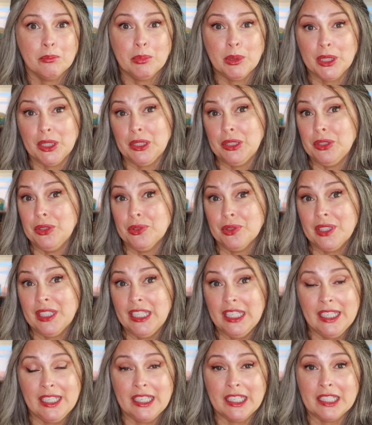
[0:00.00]
but you
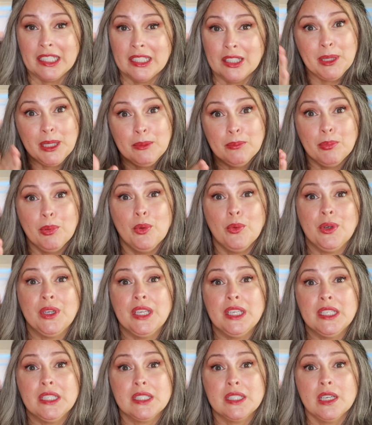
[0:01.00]
can't pinpoint
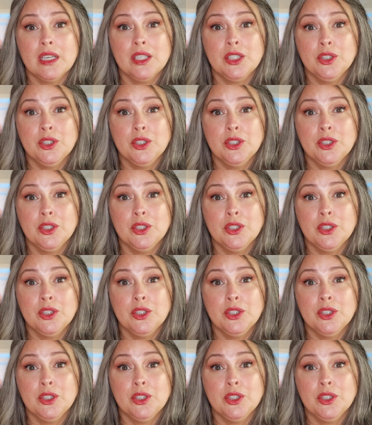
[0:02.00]
pinpoint